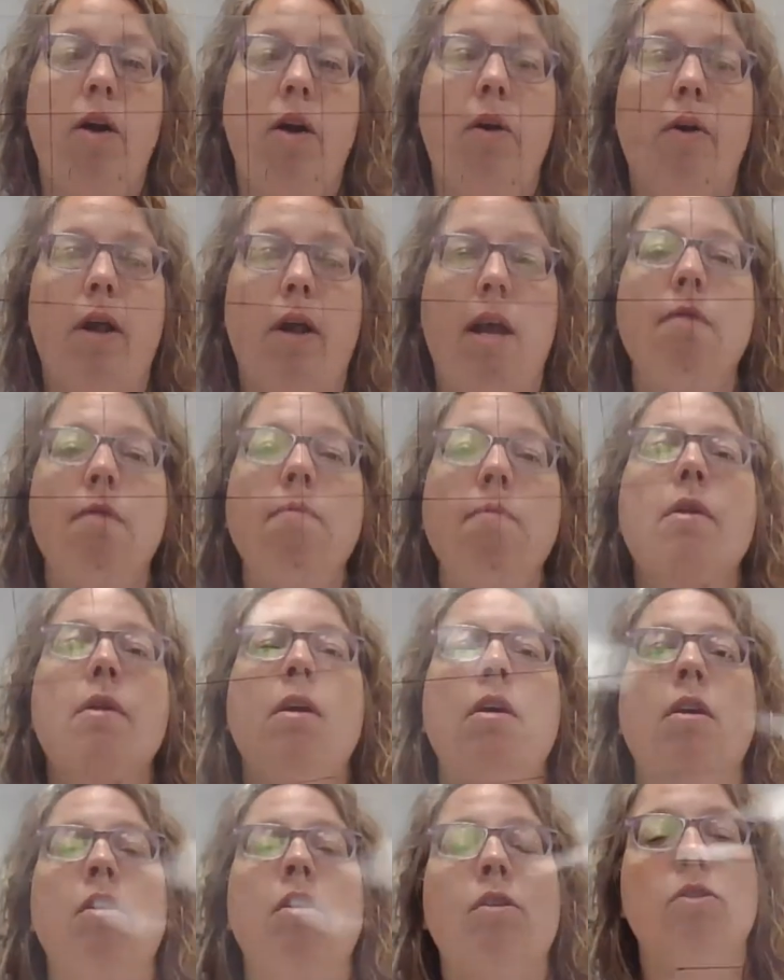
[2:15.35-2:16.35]
Okay,
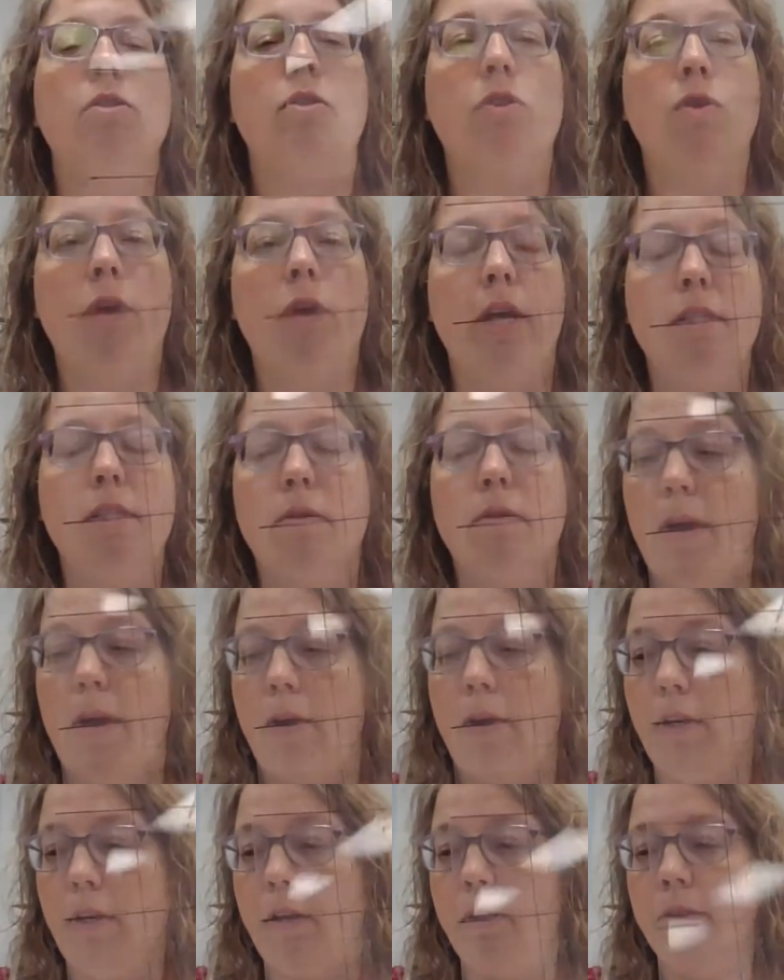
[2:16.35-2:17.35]
so trace
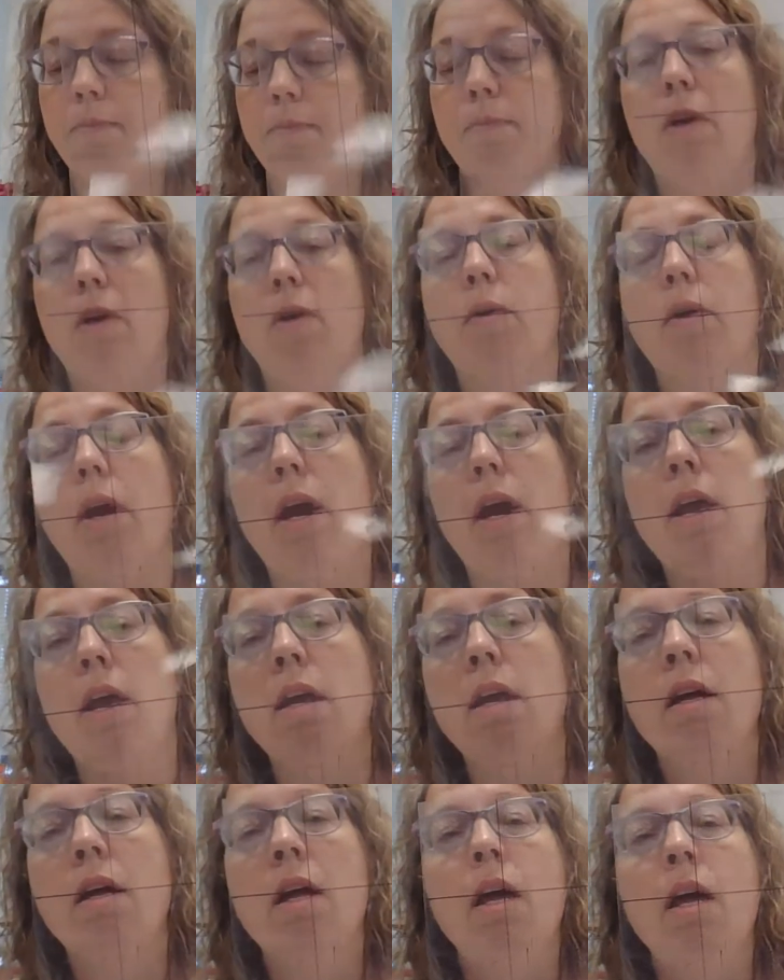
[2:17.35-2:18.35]
around it. Okay,